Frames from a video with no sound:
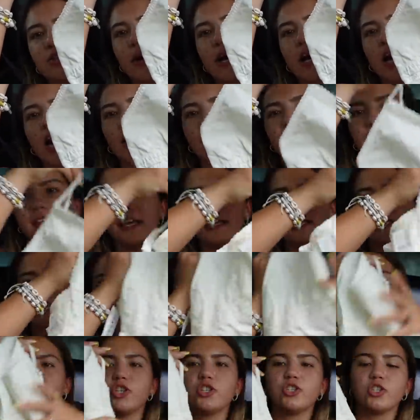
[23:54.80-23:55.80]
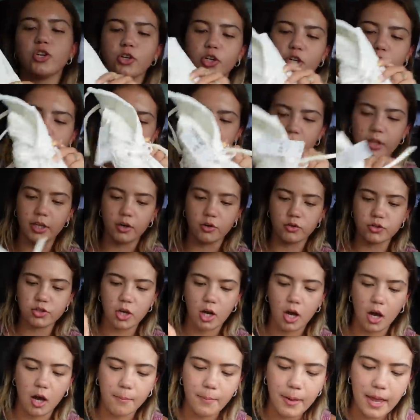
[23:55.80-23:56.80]
So I got this. It's just a cute little
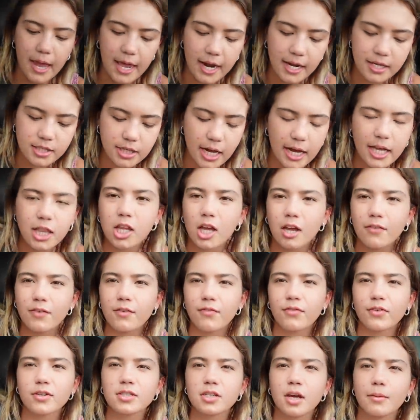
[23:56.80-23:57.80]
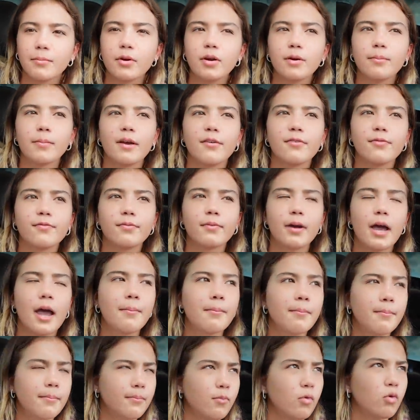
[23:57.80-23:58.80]
top, and it's, I love it for summer.
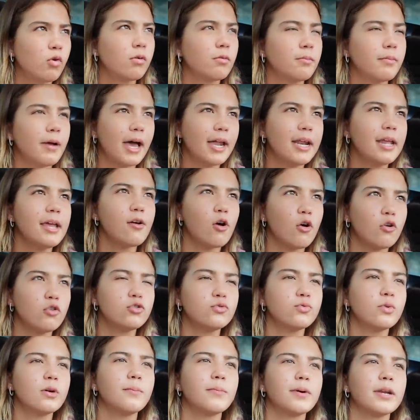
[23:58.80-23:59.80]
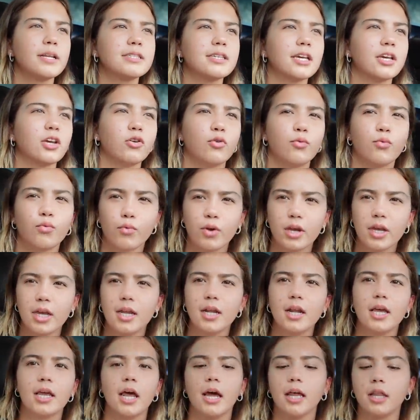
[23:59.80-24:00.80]
Well, Maddie owns one, but it's like
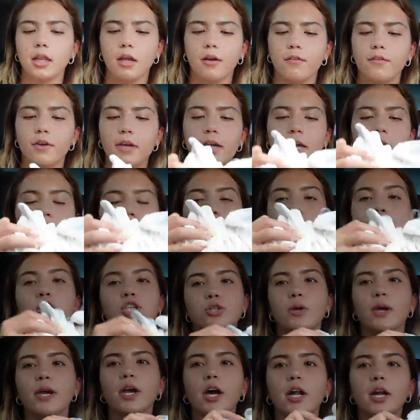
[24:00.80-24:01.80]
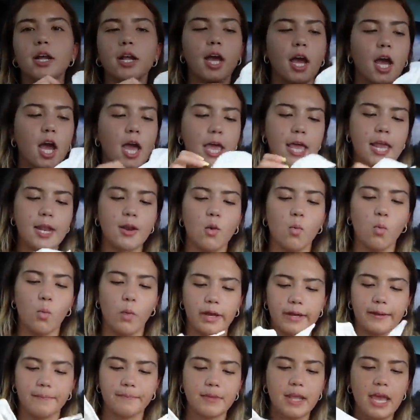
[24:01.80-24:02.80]
green, and I love it. So I got it in
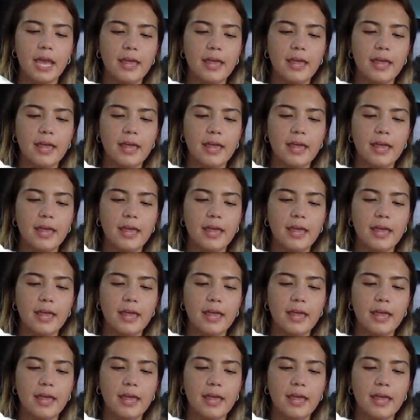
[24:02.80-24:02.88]
white.